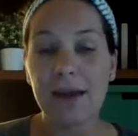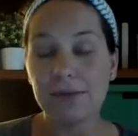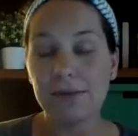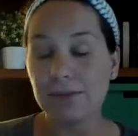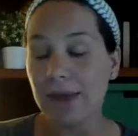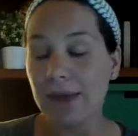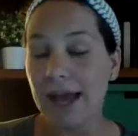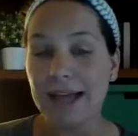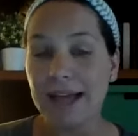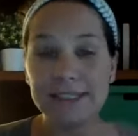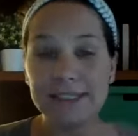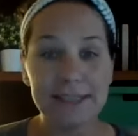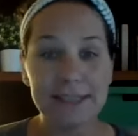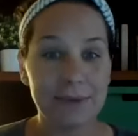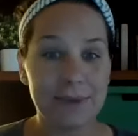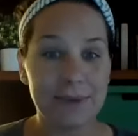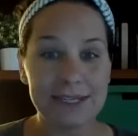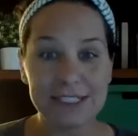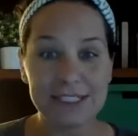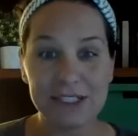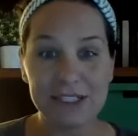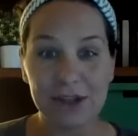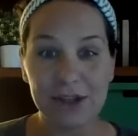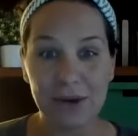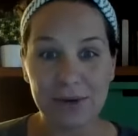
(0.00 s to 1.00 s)
as I went
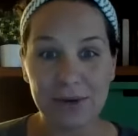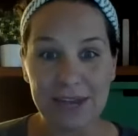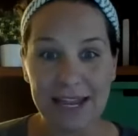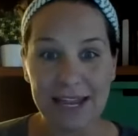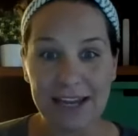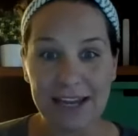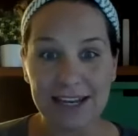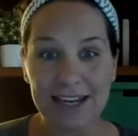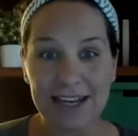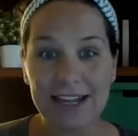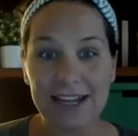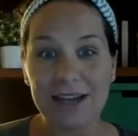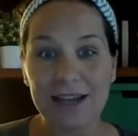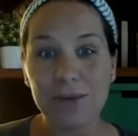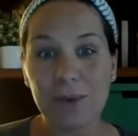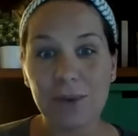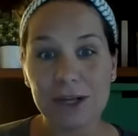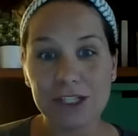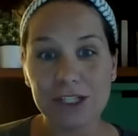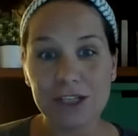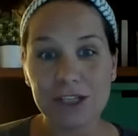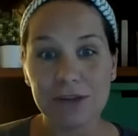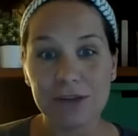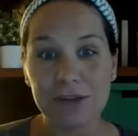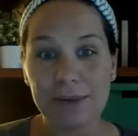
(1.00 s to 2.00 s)
to go nanny and
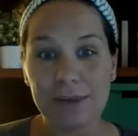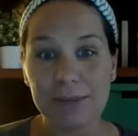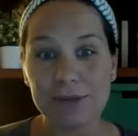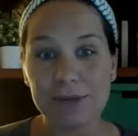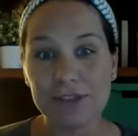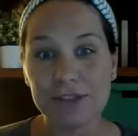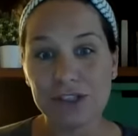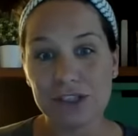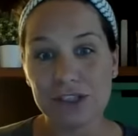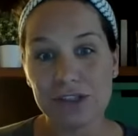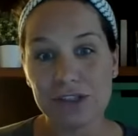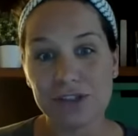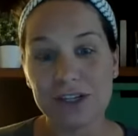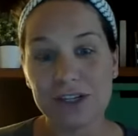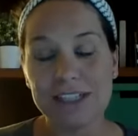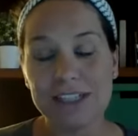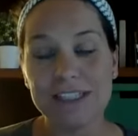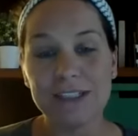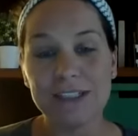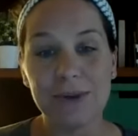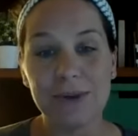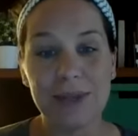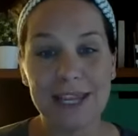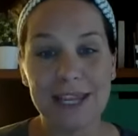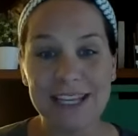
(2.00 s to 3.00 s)
watch other people's children.
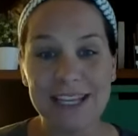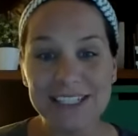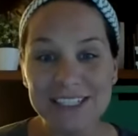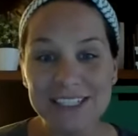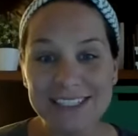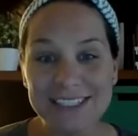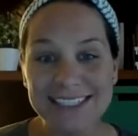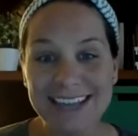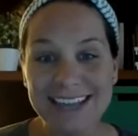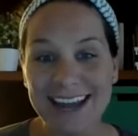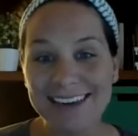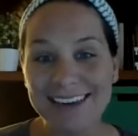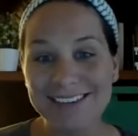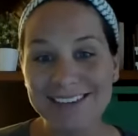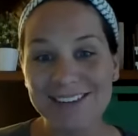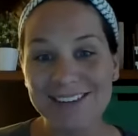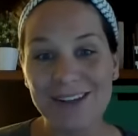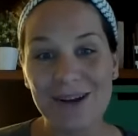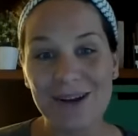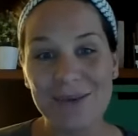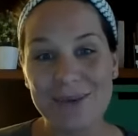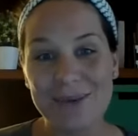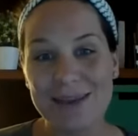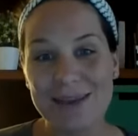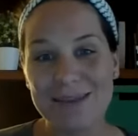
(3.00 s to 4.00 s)
So he just tagged
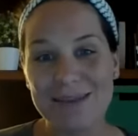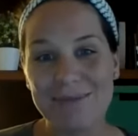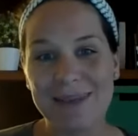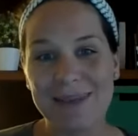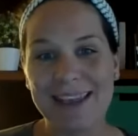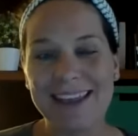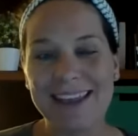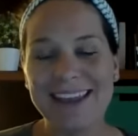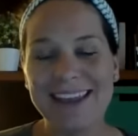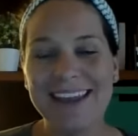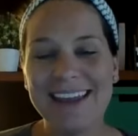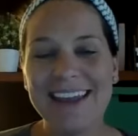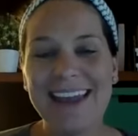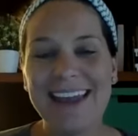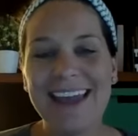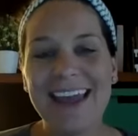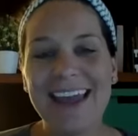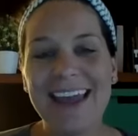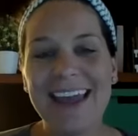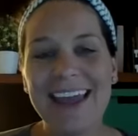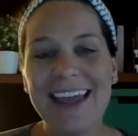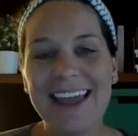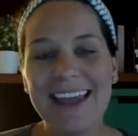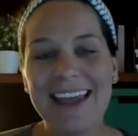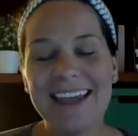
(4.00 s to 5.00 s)
along with me.
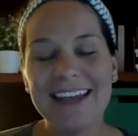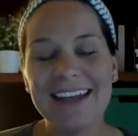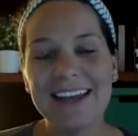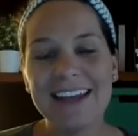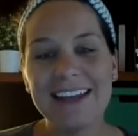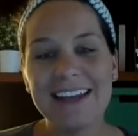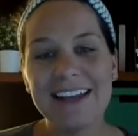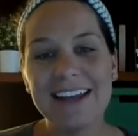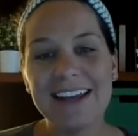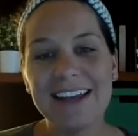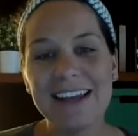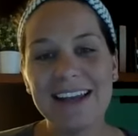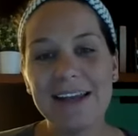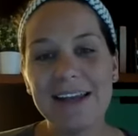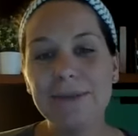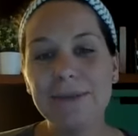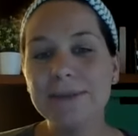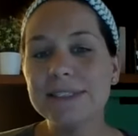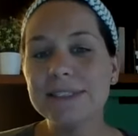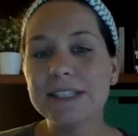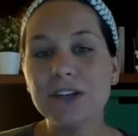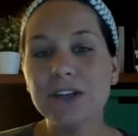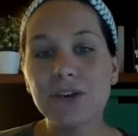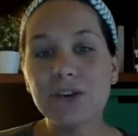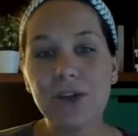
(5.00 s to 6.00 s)
And it
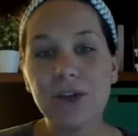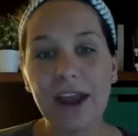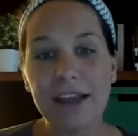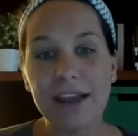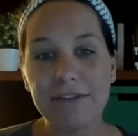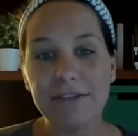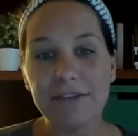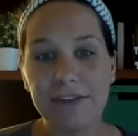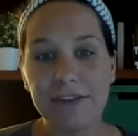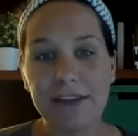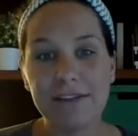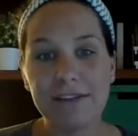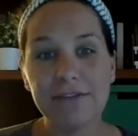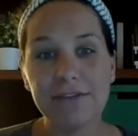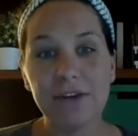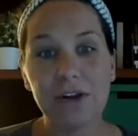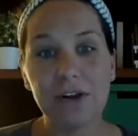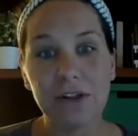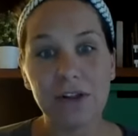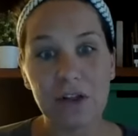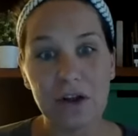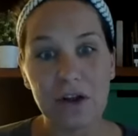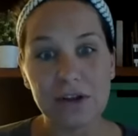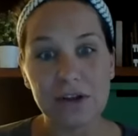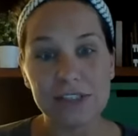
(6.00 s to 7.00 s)
was a great fit for
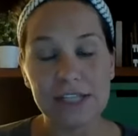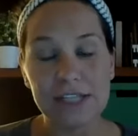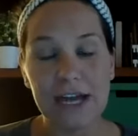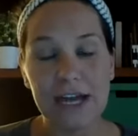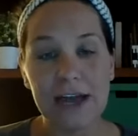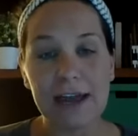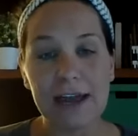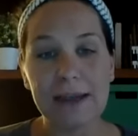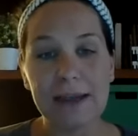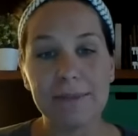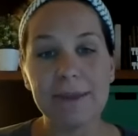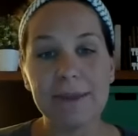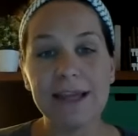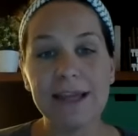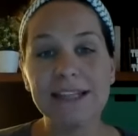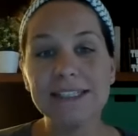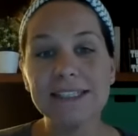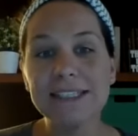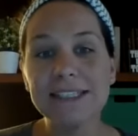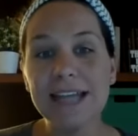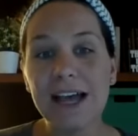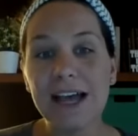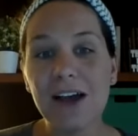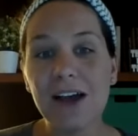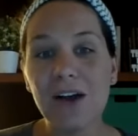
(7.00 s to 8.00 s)
a long time
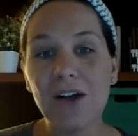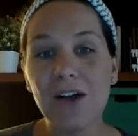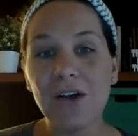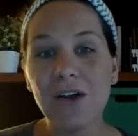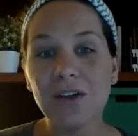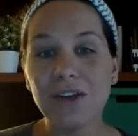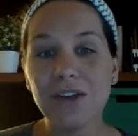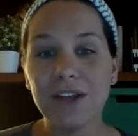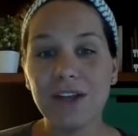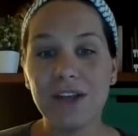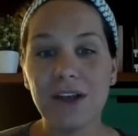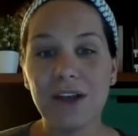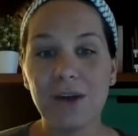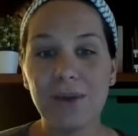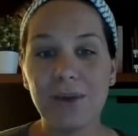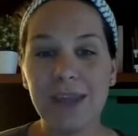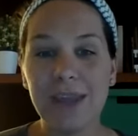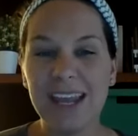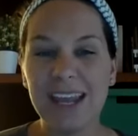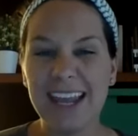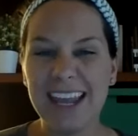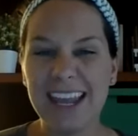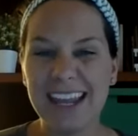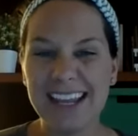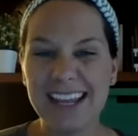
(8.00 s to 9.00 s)
until, you know,
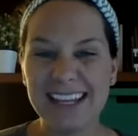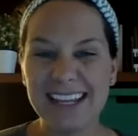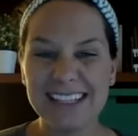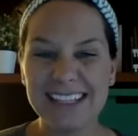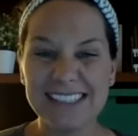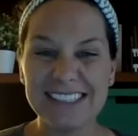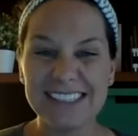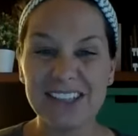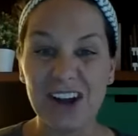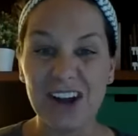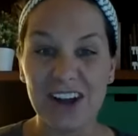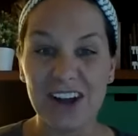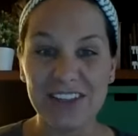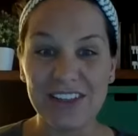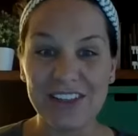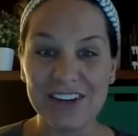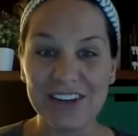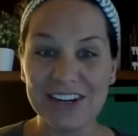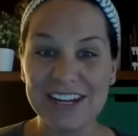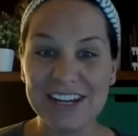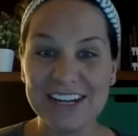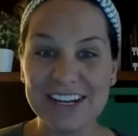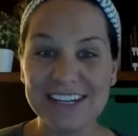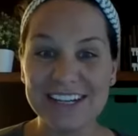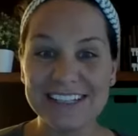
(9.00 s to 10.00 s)
he hit his toddler
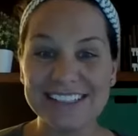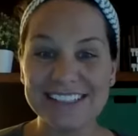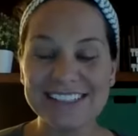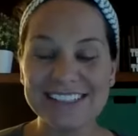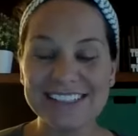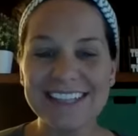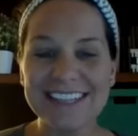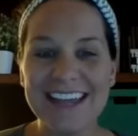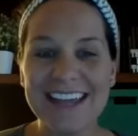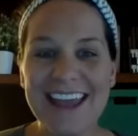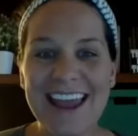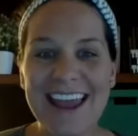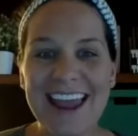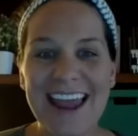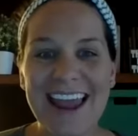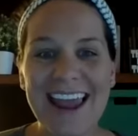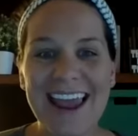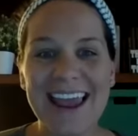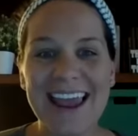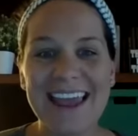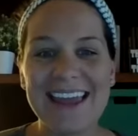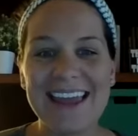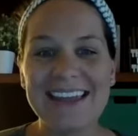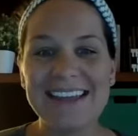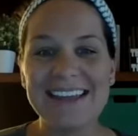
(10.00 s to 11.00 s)
years
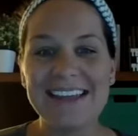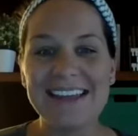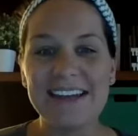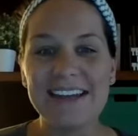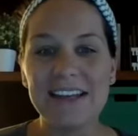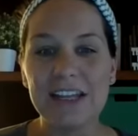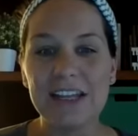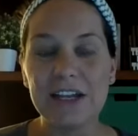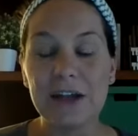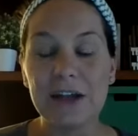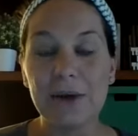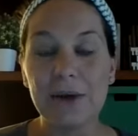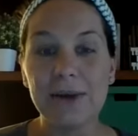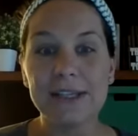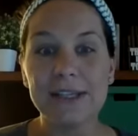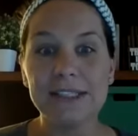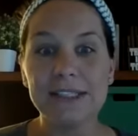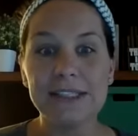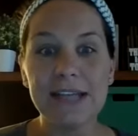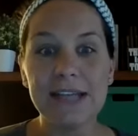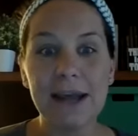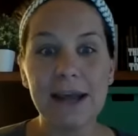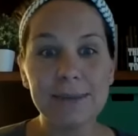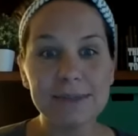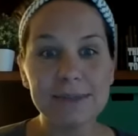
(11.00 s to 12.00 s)
and you know his
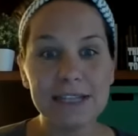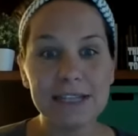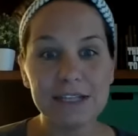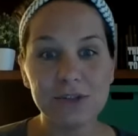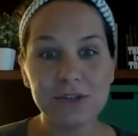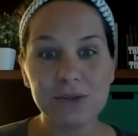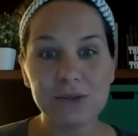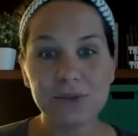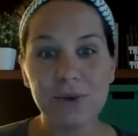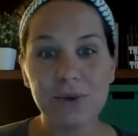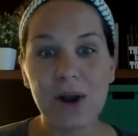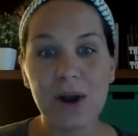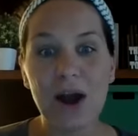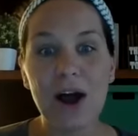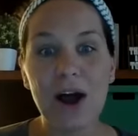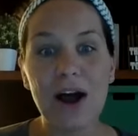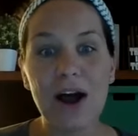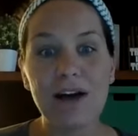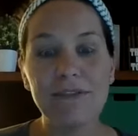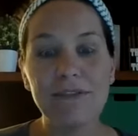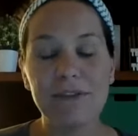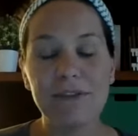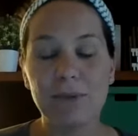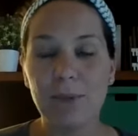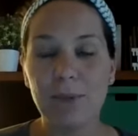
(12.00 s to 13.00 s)
nap schedules were
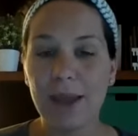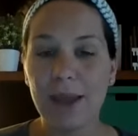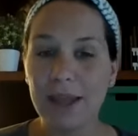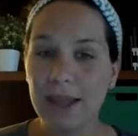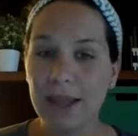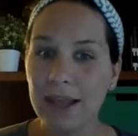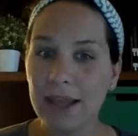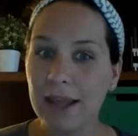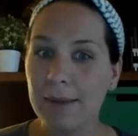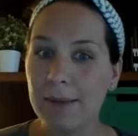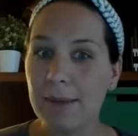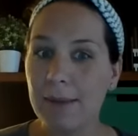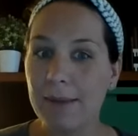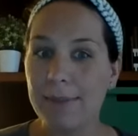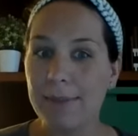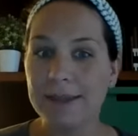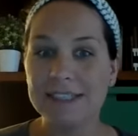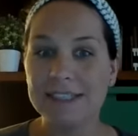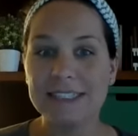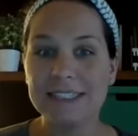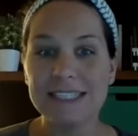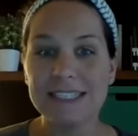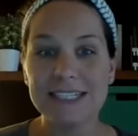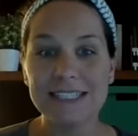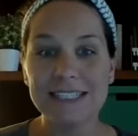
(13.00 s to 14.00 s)
off and waking him up at
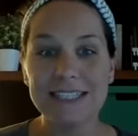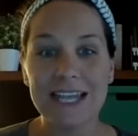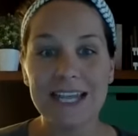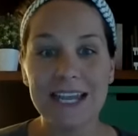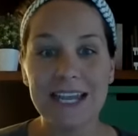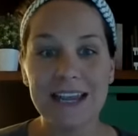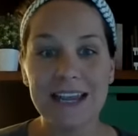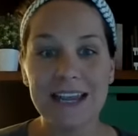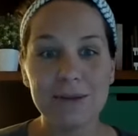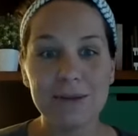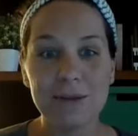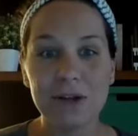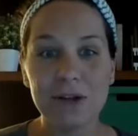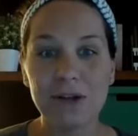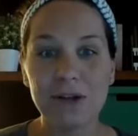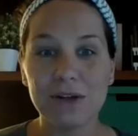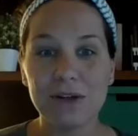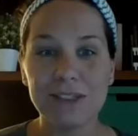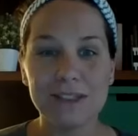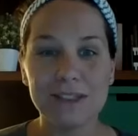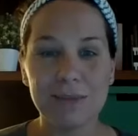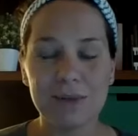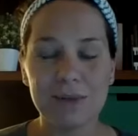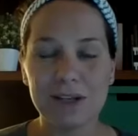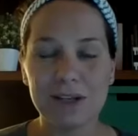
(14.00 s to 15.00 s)
6 a.m to
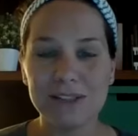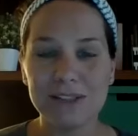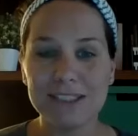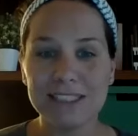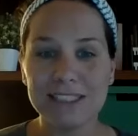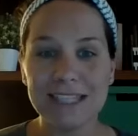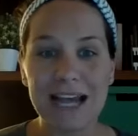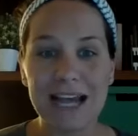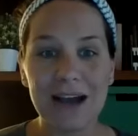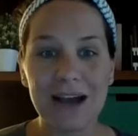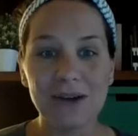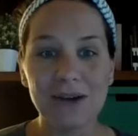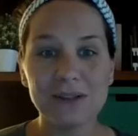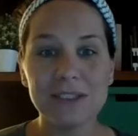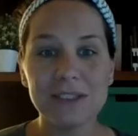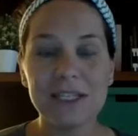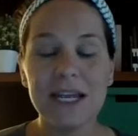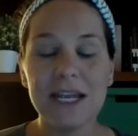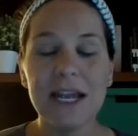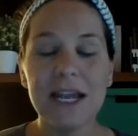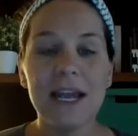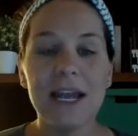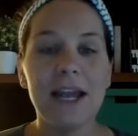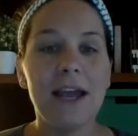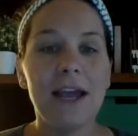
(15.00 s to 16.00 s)
someone else's house
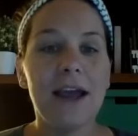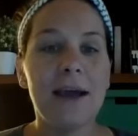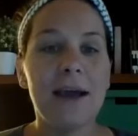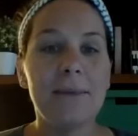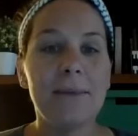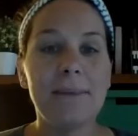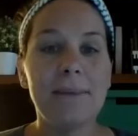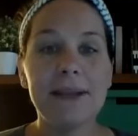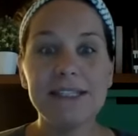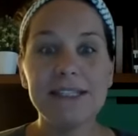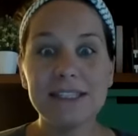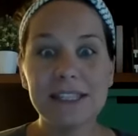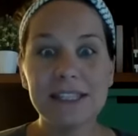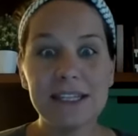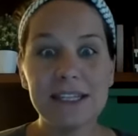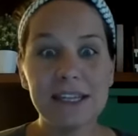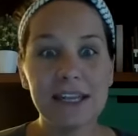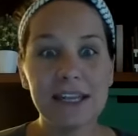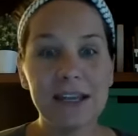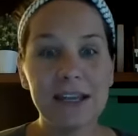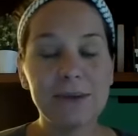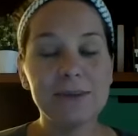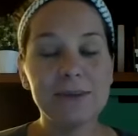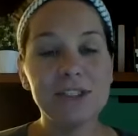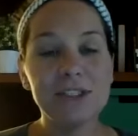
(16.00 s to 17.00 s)

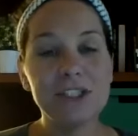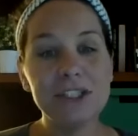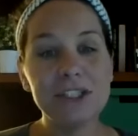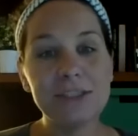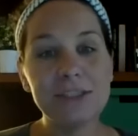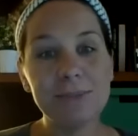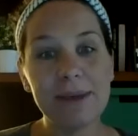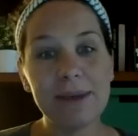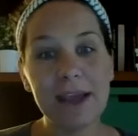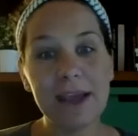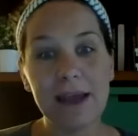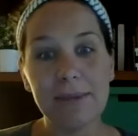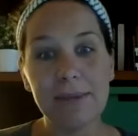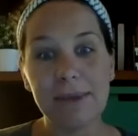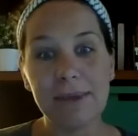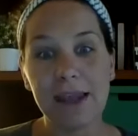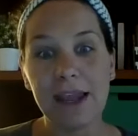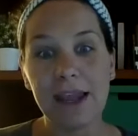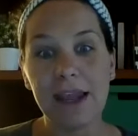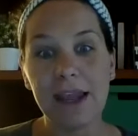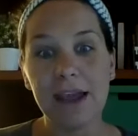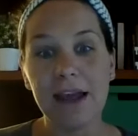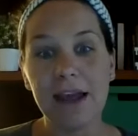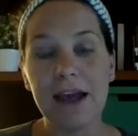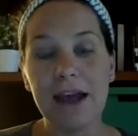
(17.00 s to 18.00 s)
basically it was just
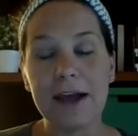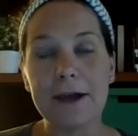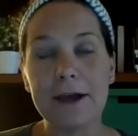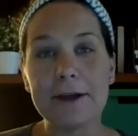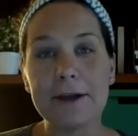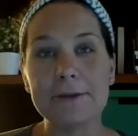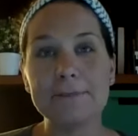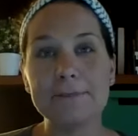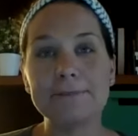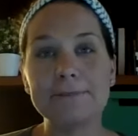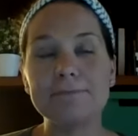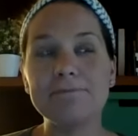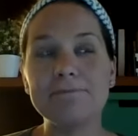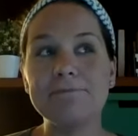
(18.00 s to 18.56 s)
becoming um,